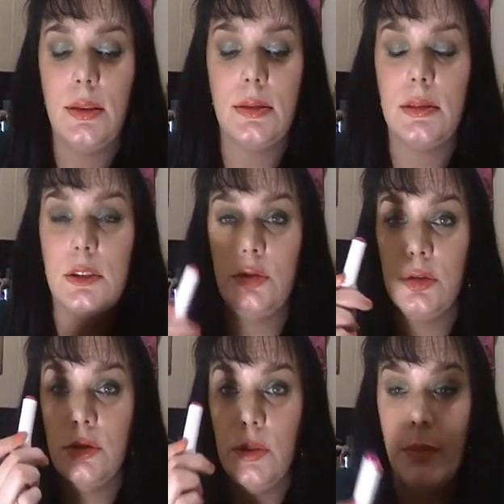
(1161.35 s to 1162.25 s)
This is a
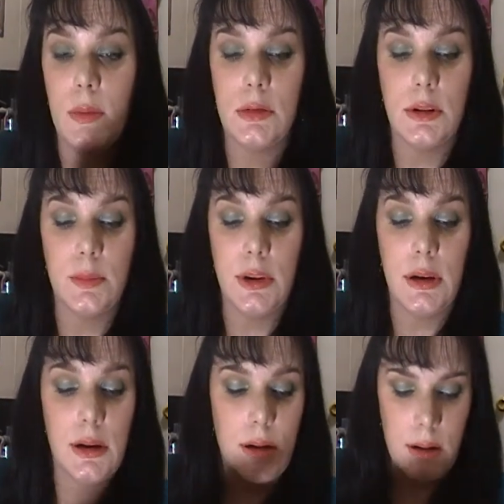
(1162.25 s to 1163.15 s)
true bubblegum
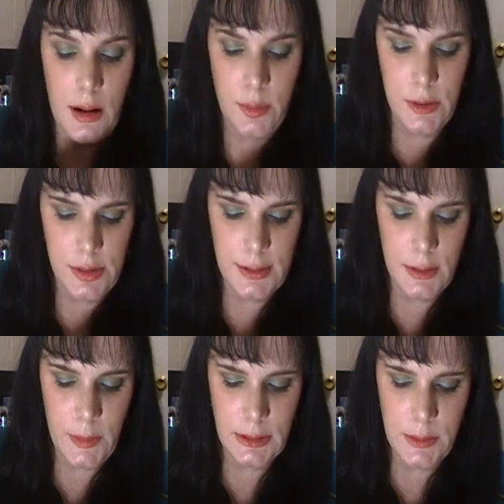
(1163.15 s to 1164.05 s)
pink. I put
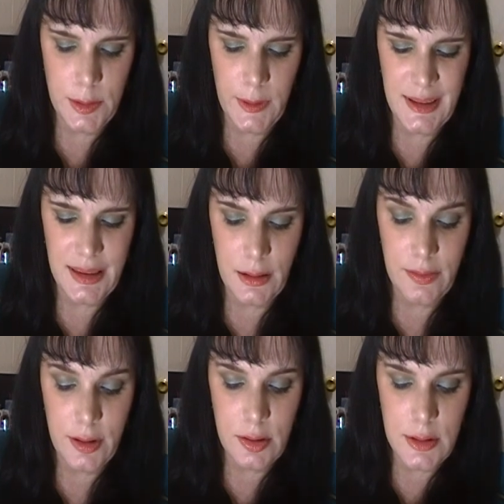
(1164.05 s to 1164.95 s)
this on my lips by
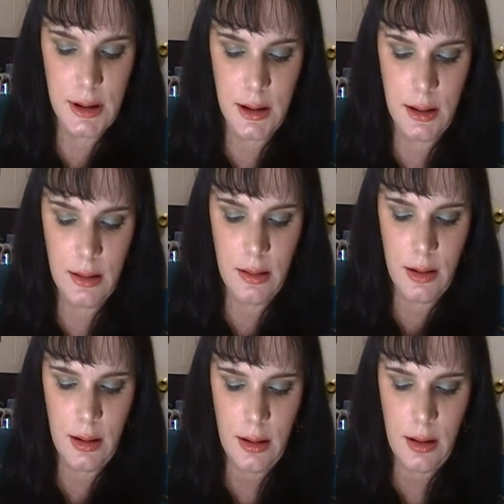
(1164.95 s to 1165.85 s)
itself the other day,
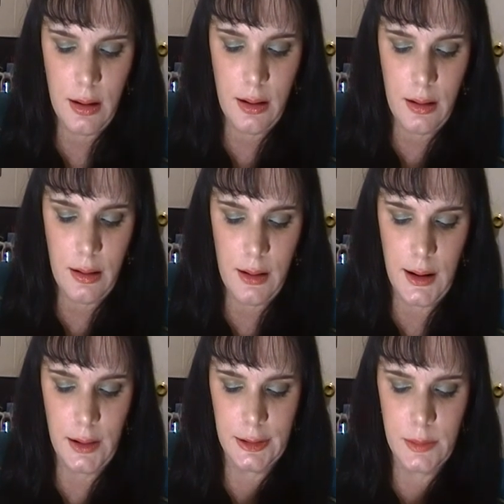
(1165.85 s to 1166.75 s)

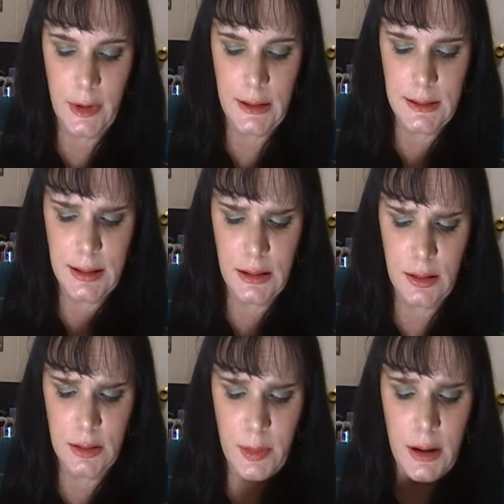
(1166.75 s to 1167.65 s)
and I was amazed at the
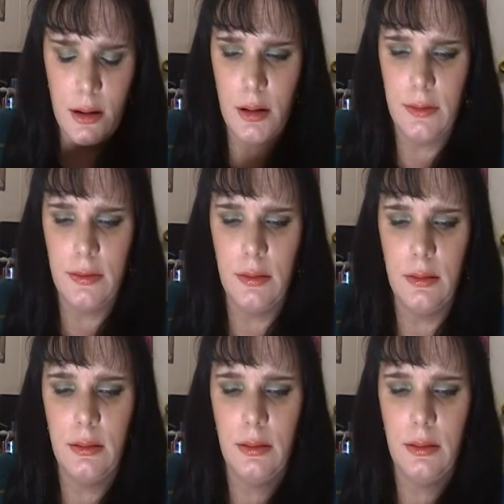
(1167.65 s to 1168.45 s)
color payoff.